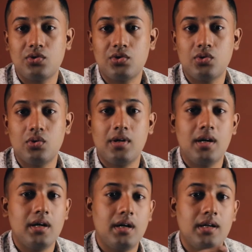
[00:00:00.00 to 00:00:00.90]
So
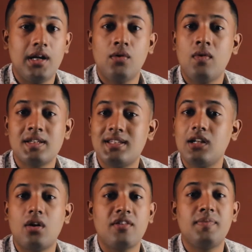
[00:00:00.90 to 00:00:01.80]
Lenovo has seen
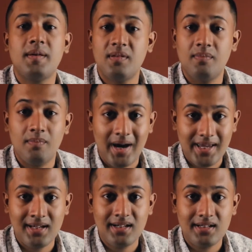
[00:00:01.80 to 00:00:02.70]
a lot of people
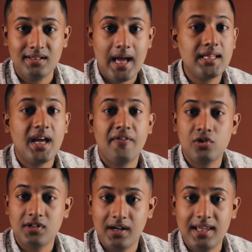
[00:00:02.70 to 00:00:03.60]
buying it, and they have
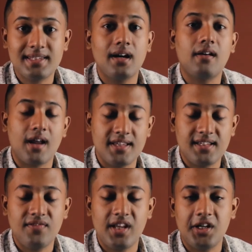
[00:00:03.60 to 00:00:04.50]
also released a
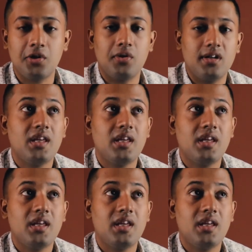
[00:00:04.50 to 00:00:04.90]
Ryzen variant on it.